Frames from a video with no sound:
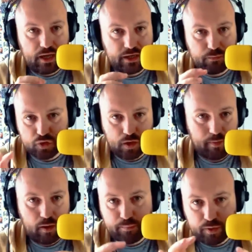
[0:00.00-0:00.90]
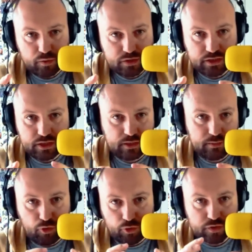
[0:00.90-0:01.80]
it was all about beauty
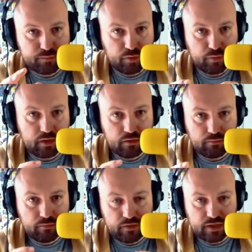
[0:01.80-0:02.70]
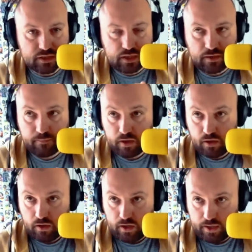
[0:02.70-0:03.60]
products, beauty things like that.
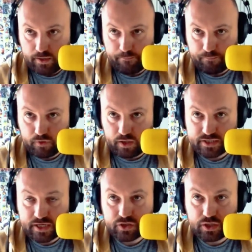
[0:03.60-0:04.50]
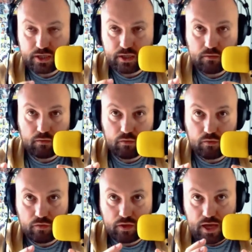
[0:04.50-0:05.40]
And essentially,
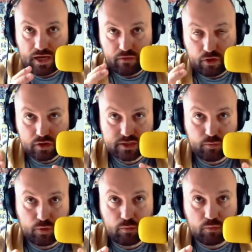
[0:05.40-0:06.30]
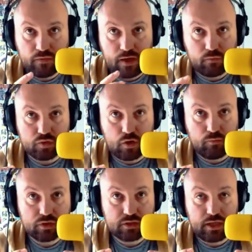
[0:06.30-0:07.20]
the concept we come up with that was
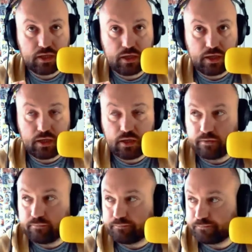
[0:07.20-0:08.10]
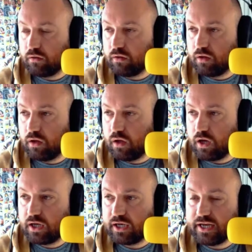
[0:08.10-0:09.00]
almost like a
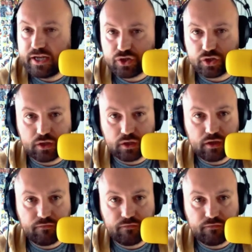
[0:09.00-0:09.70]
clinician, if you